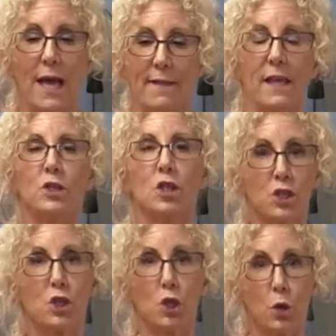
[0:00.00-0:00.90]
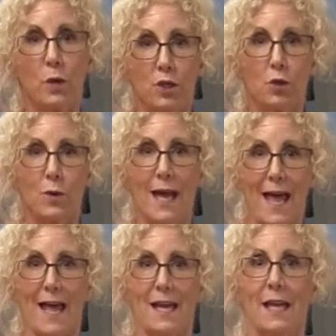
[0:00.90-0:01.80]
then just do what you
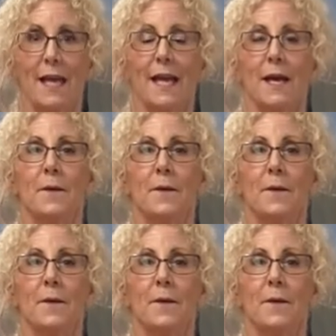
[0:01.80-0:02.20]
can